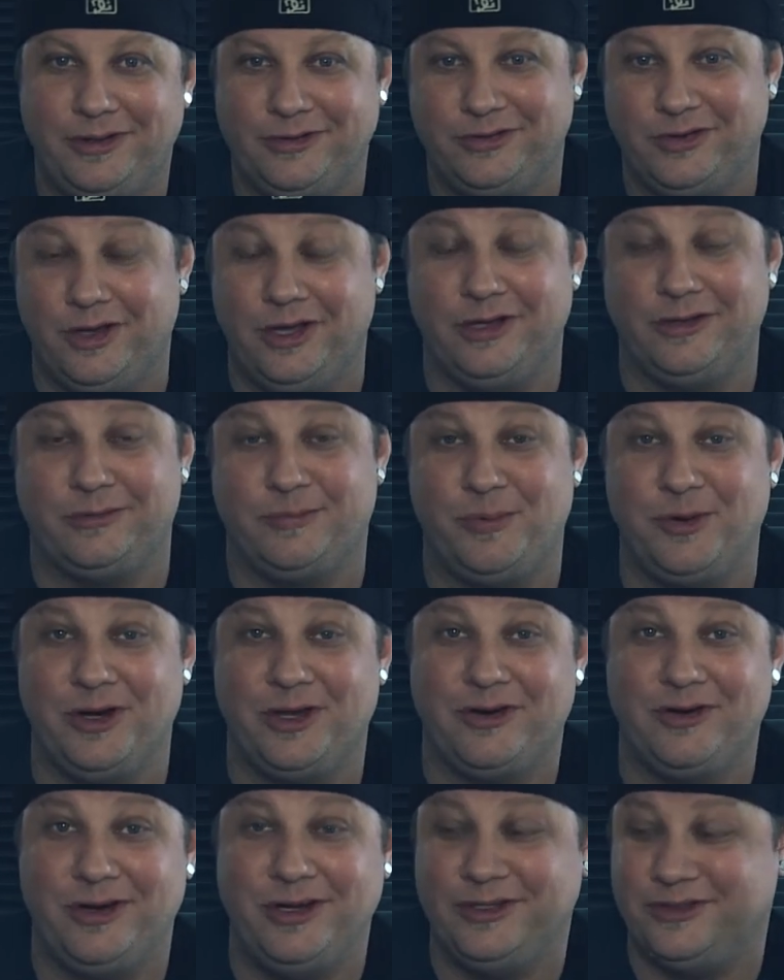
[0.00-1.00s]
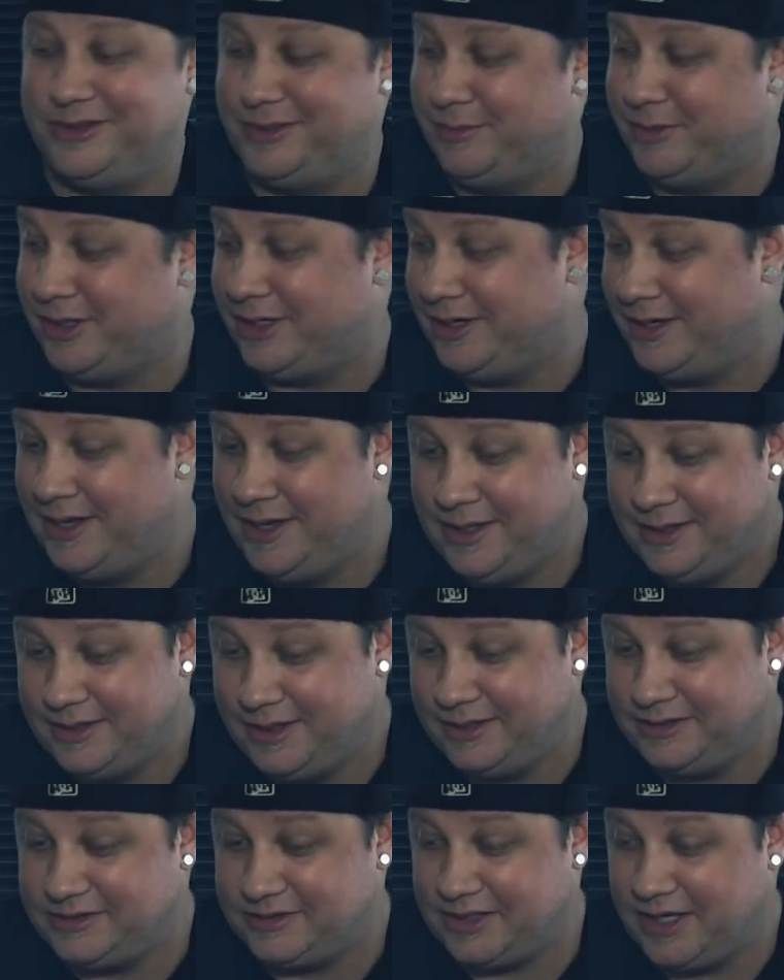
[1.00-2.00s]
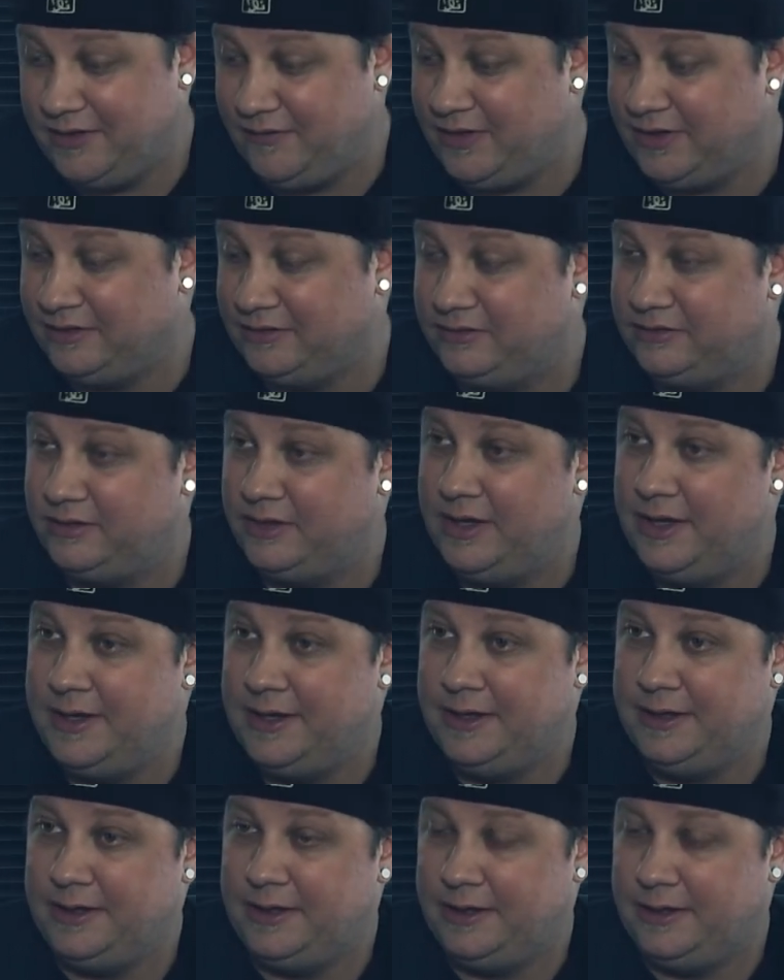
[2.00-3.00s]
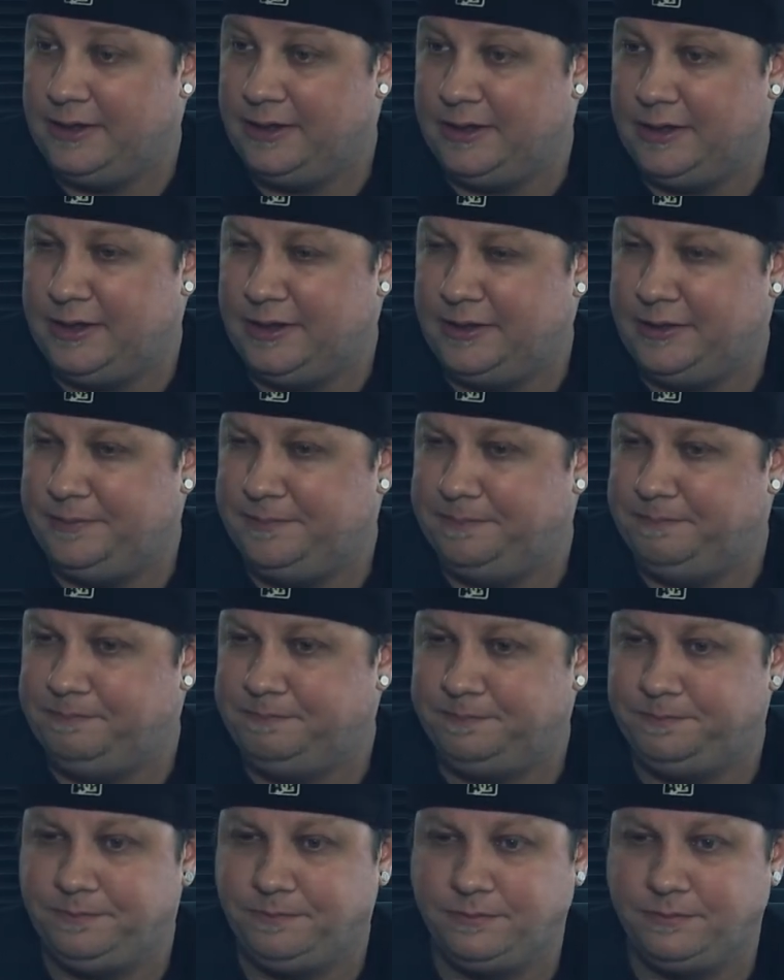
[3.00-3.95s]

So that's pretty crazy, but nice savings. What